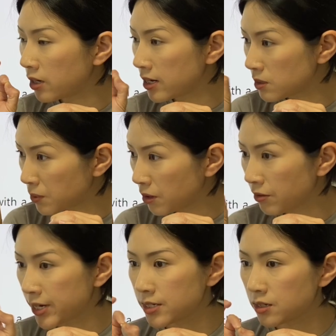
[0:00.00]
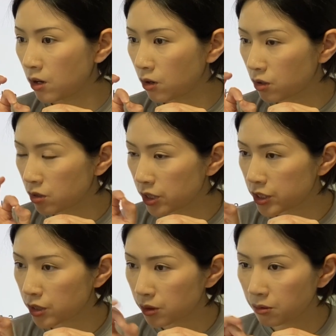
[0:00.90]
experience or
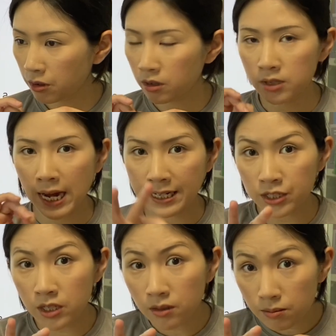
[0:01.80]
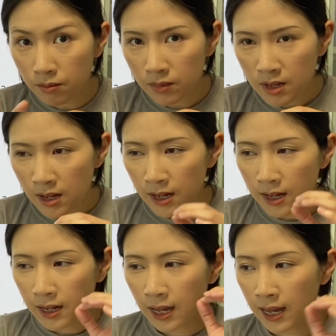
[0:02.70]
condition or an action,
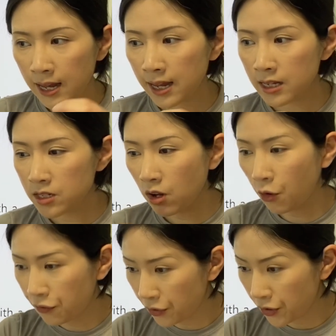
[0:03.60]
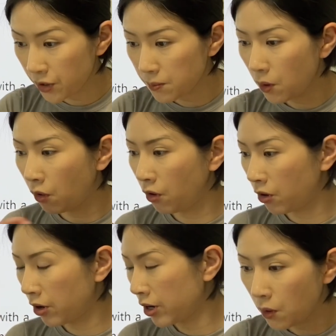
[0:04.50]
and the verb
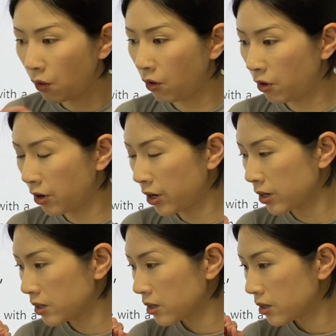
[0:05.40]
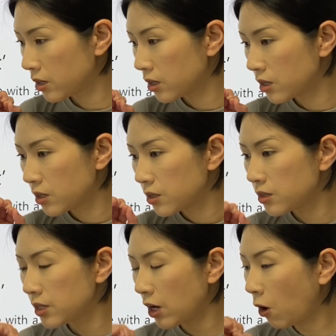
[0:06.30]
or
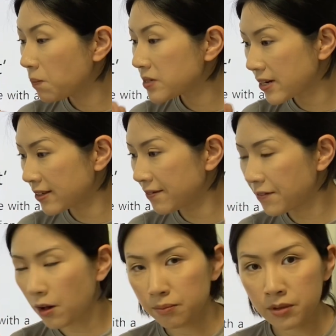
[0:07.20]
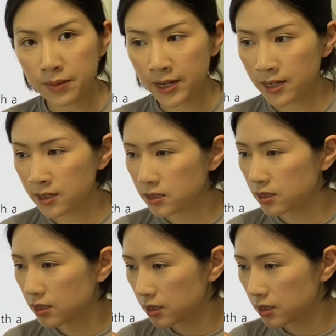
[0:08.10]
the objective complement